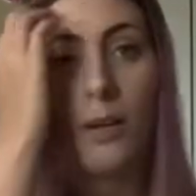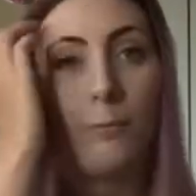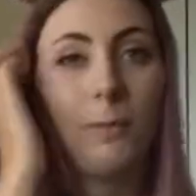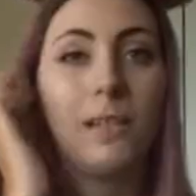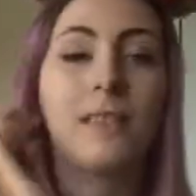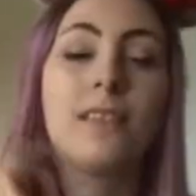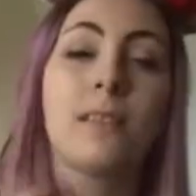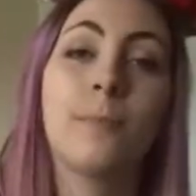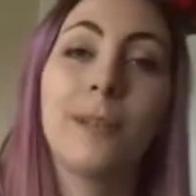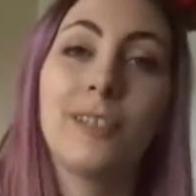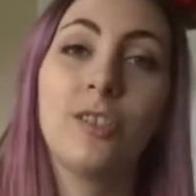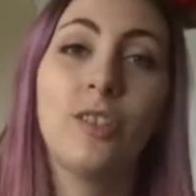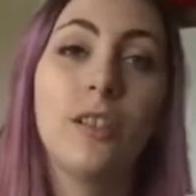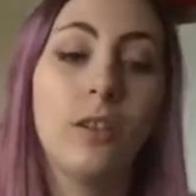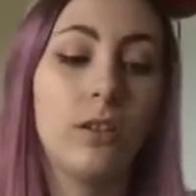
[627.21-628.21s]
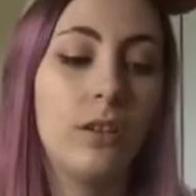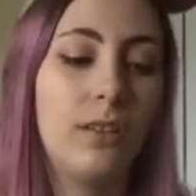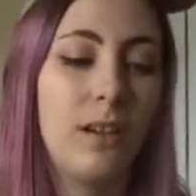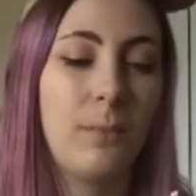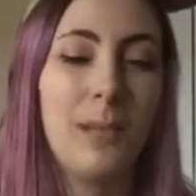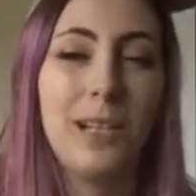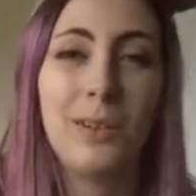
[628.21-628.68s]
But it's especially good,
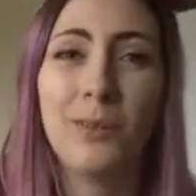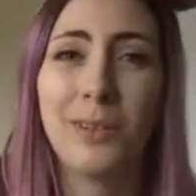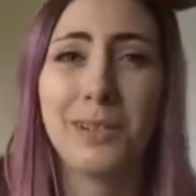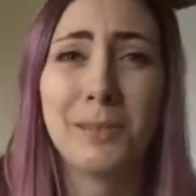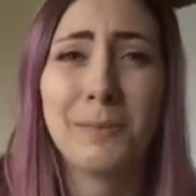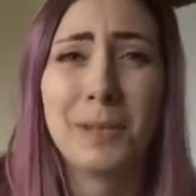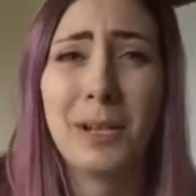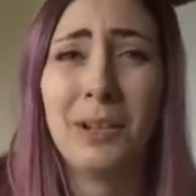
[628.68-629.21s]
I mean crisps